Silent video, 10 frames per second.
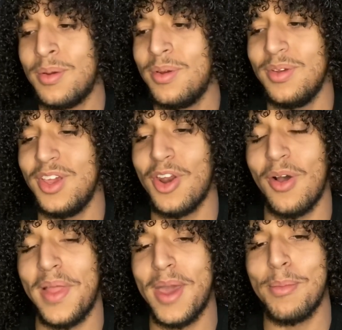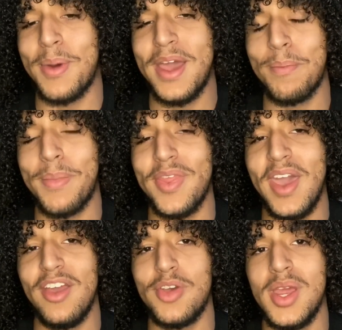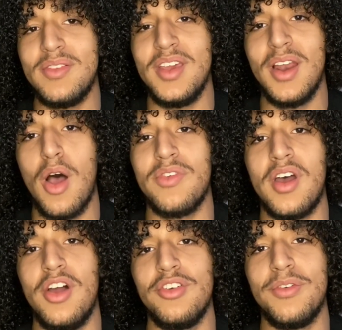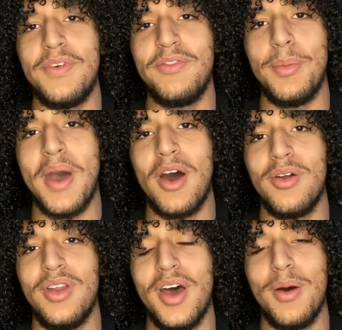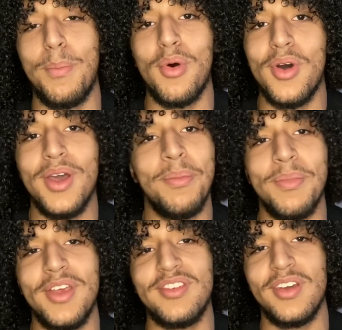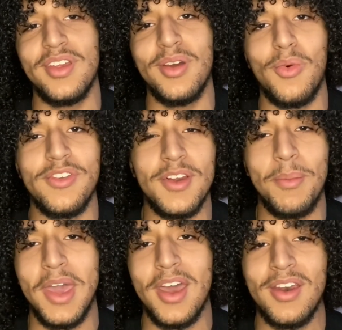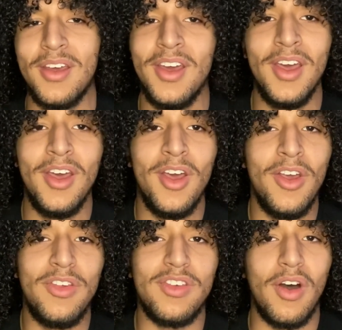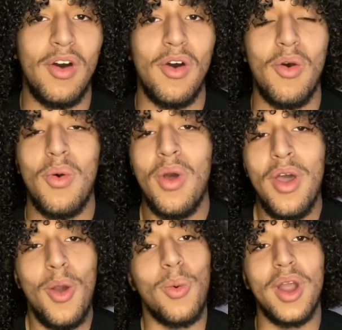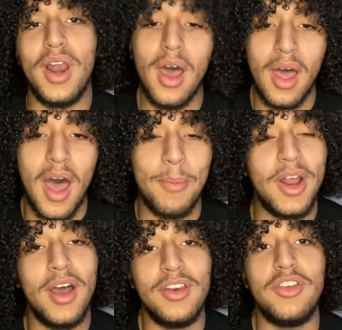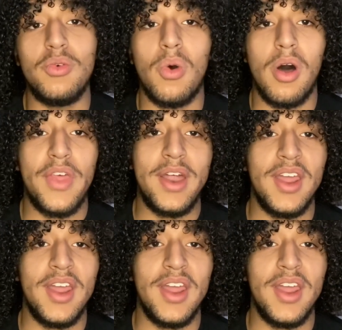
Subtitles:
like by the age 18, I was a 150 pound boy, basically wasn't a man. So I'm gonna undo all that